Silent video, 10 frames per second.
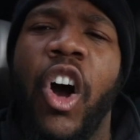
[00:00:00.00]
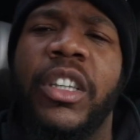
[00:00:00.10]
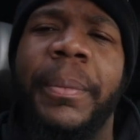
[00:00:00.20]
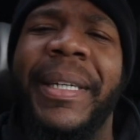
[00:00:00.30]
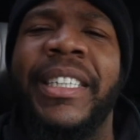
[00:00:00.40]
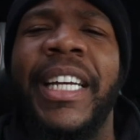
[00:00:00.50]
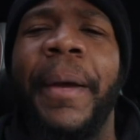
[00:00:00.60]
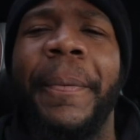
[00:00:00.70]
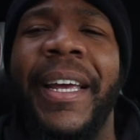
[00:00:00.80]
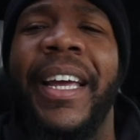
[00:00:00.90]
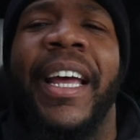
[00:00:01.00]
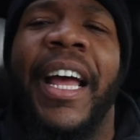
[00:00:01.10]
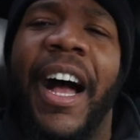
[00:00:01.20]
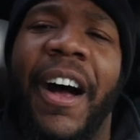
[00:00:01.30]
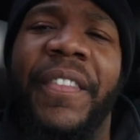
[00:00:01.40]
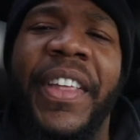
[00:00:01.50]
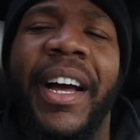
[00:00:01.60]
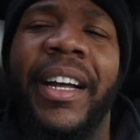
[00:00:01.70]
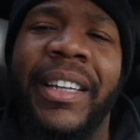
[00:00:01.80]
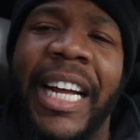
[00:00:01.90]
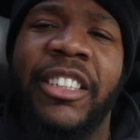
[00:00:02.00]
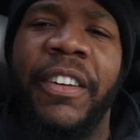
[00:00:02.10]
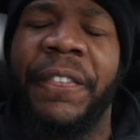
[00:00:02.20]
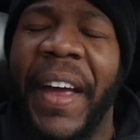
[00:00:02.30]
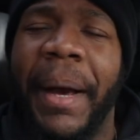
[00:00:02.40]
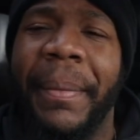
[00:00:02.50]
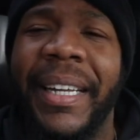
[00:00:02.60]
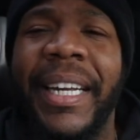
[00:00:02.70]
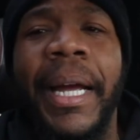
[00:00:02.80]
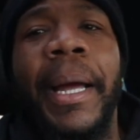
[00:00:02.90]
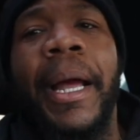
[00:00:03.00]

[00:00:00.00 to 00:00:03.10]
ultimate champion of the electric family.